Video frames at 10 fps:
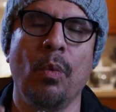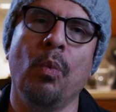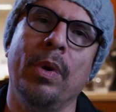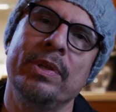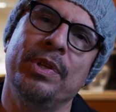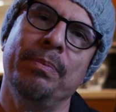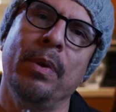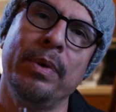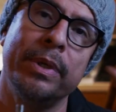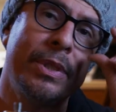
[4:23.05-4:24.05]
once your
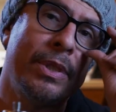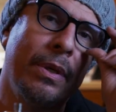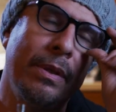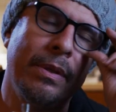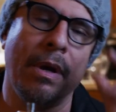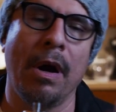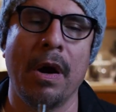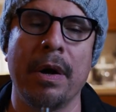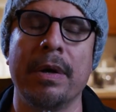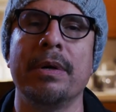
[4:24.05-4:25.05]
motors
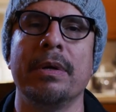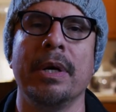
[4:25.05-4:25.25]
are